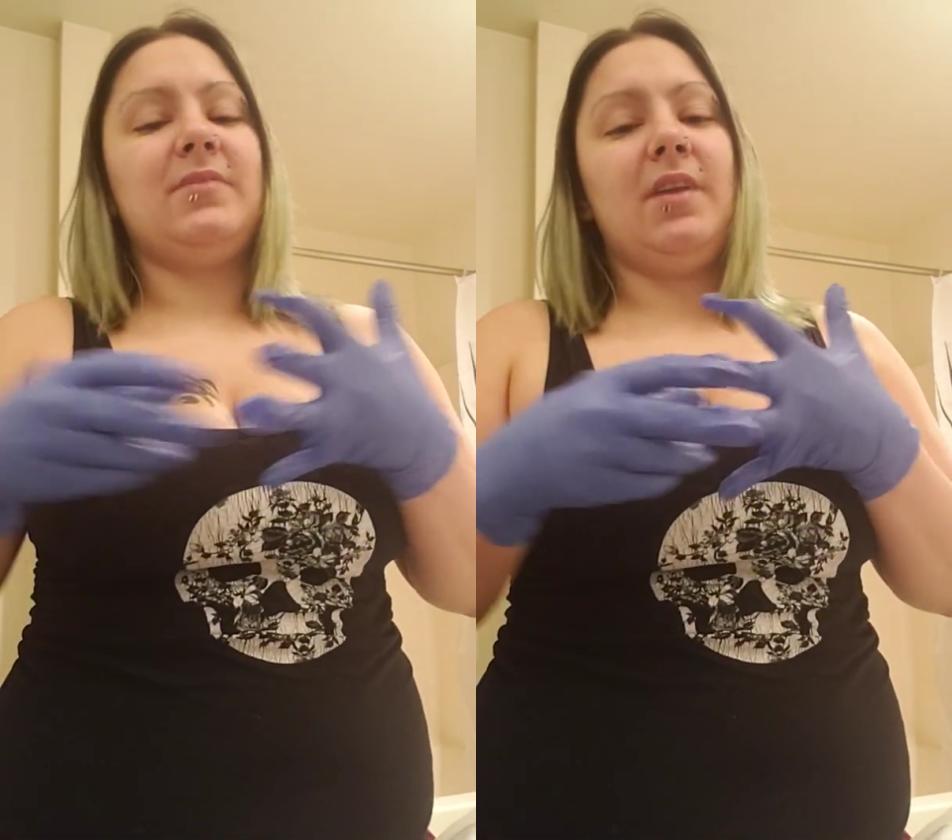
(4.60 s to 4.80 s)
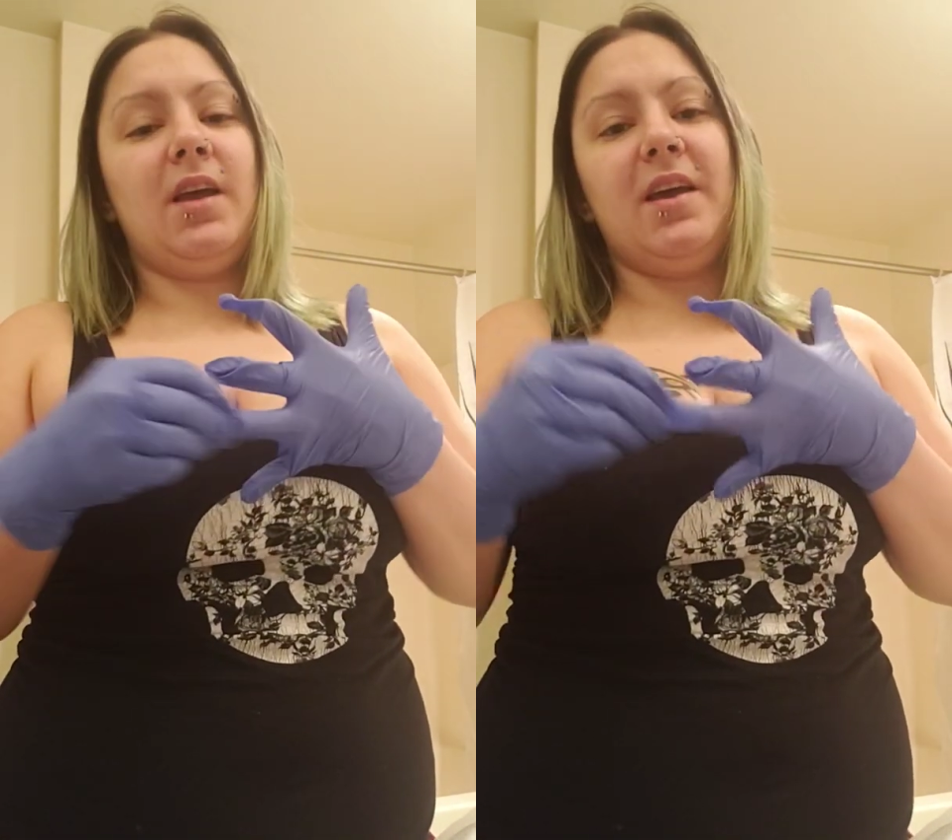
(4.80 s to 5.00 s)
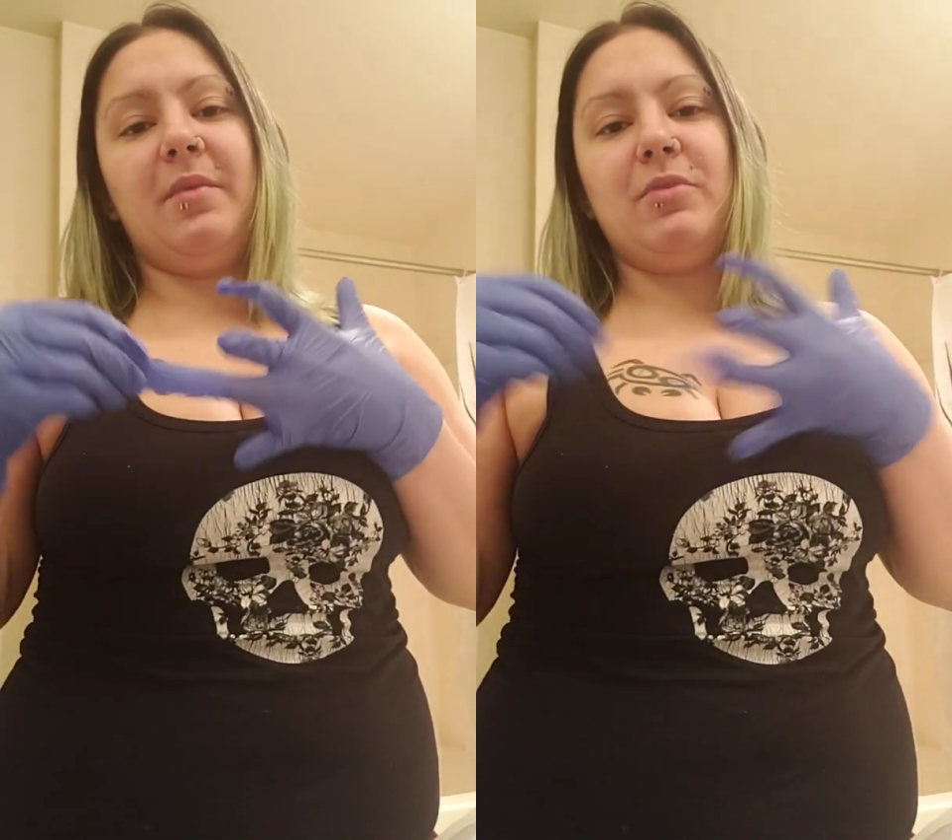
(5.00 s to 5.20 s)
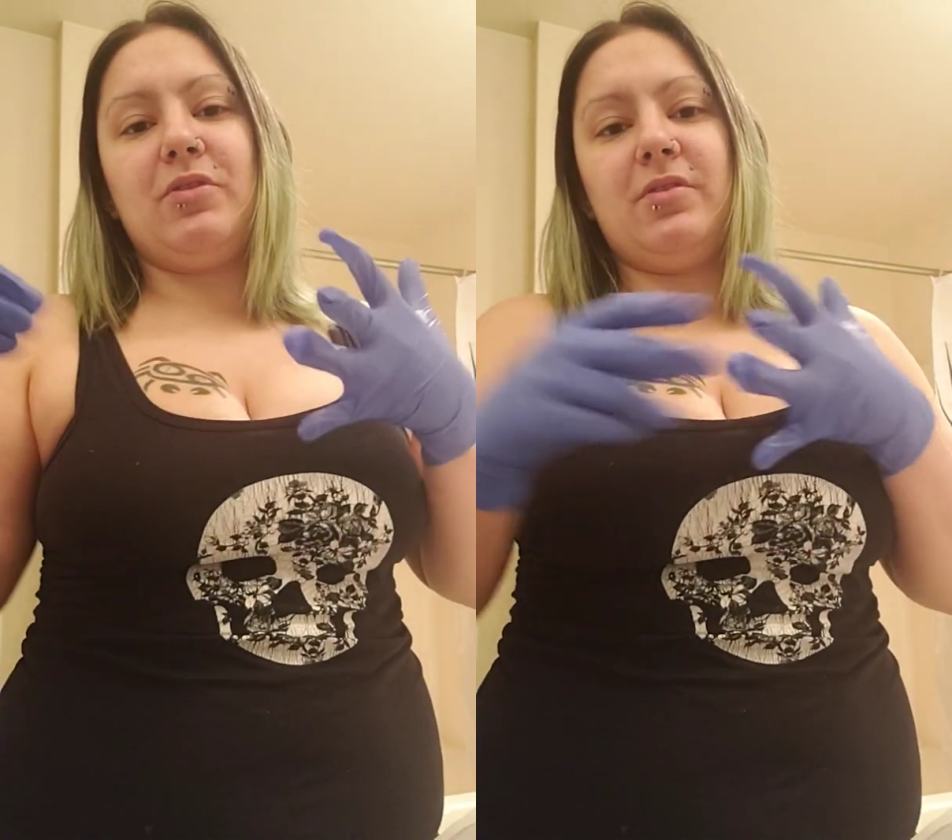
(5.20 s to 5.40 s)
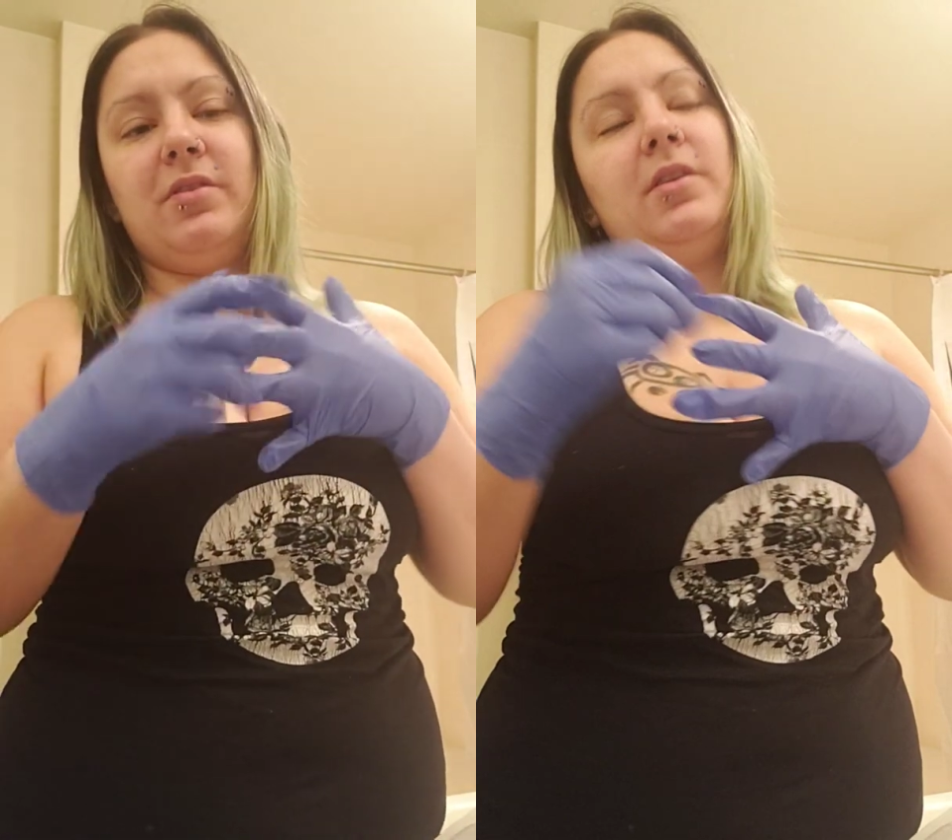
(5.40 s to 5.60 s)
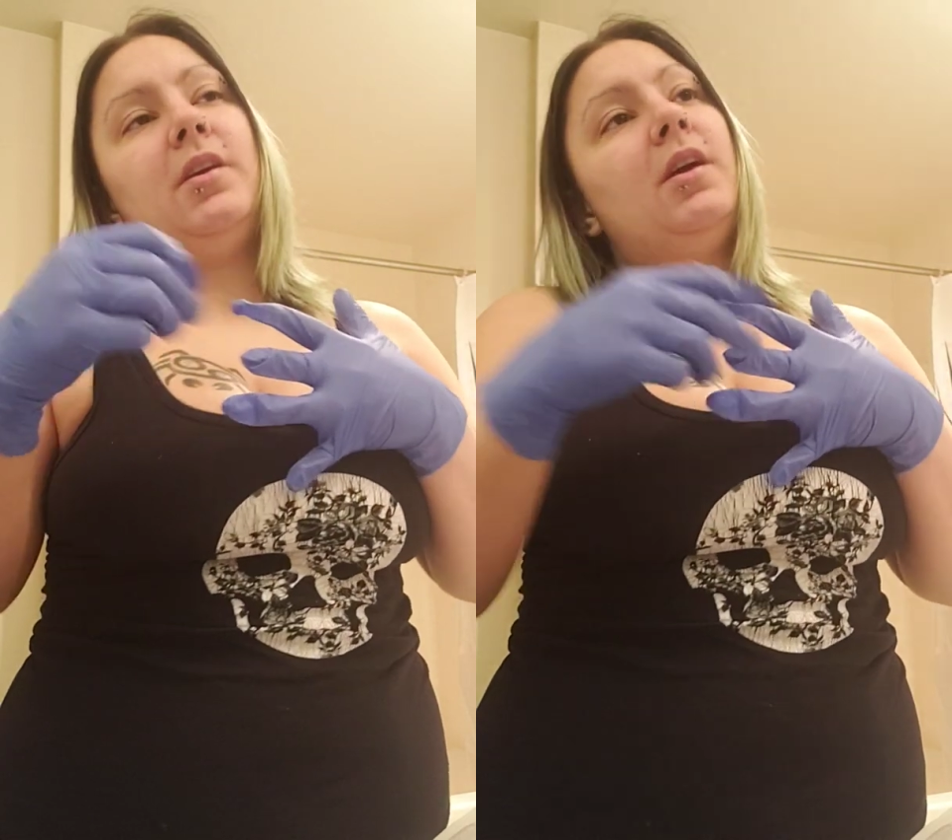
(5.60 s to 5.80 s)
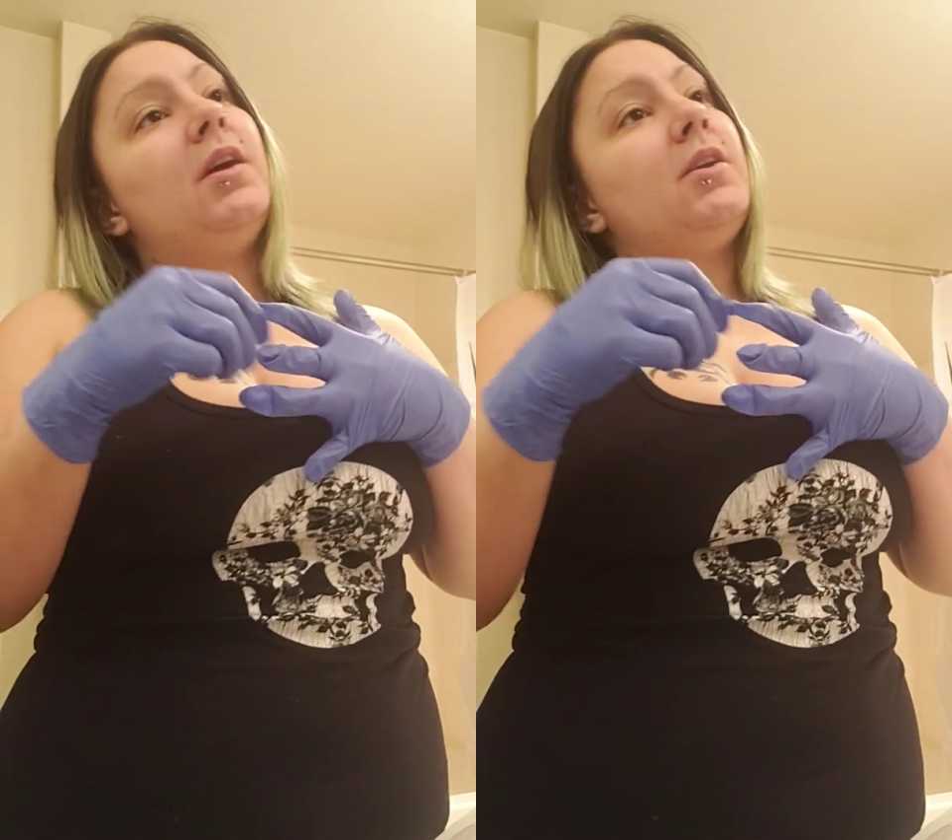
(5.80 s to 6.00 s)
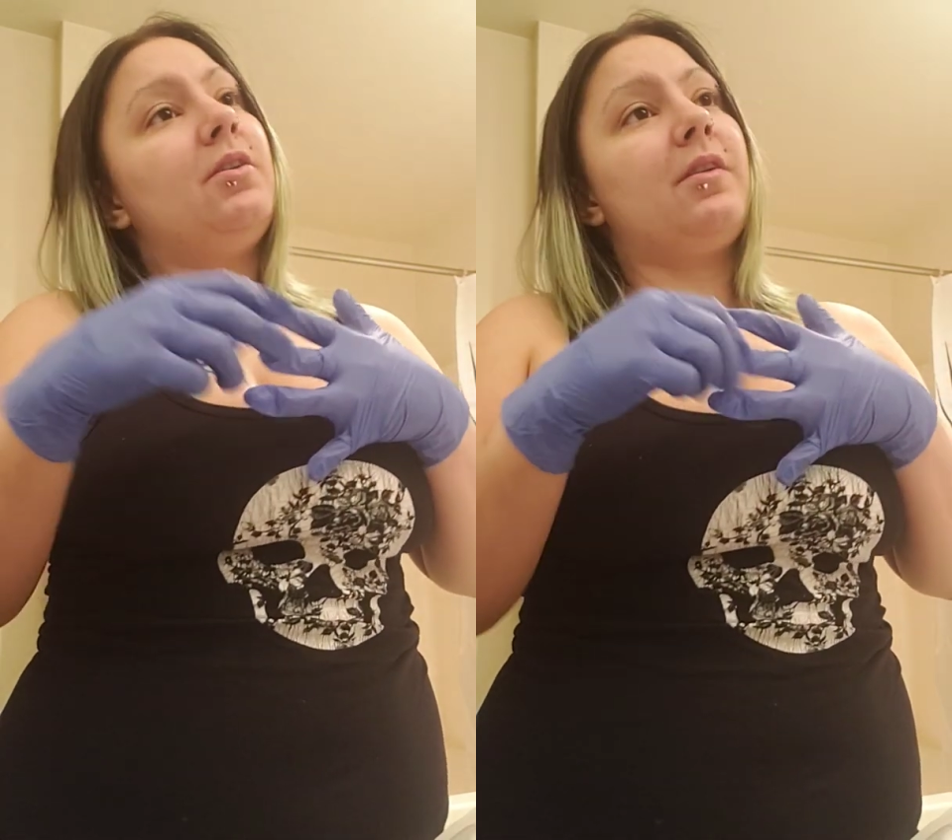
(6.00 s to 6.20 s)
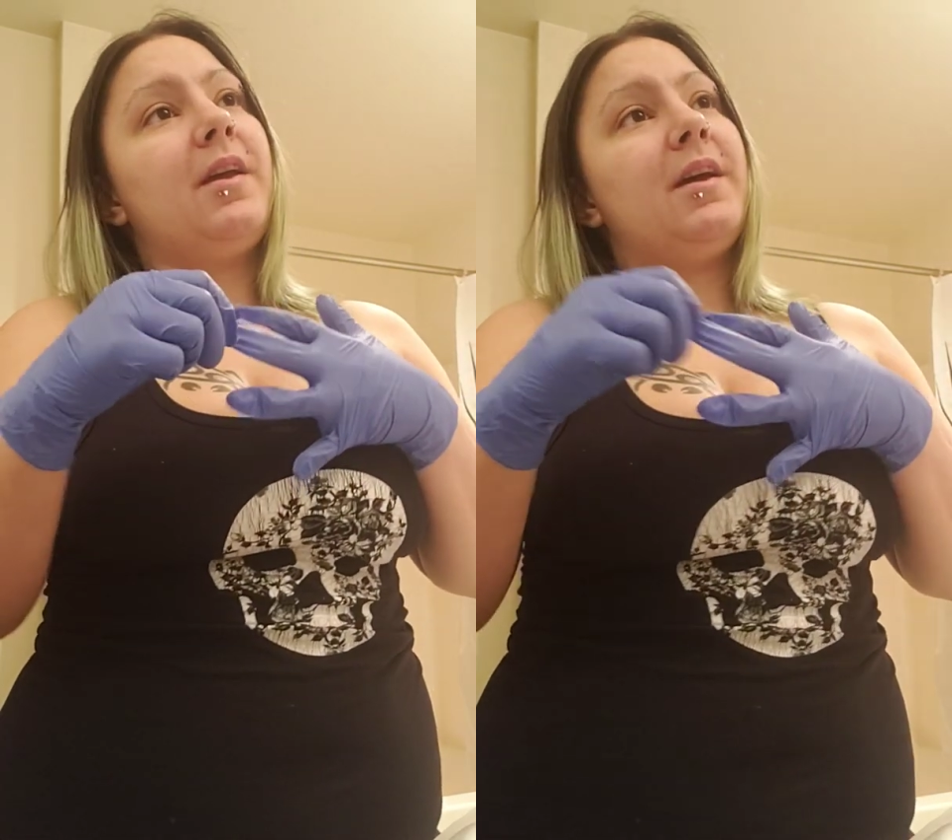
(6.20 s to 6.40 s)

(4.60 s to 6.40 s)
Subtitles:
I am your dirty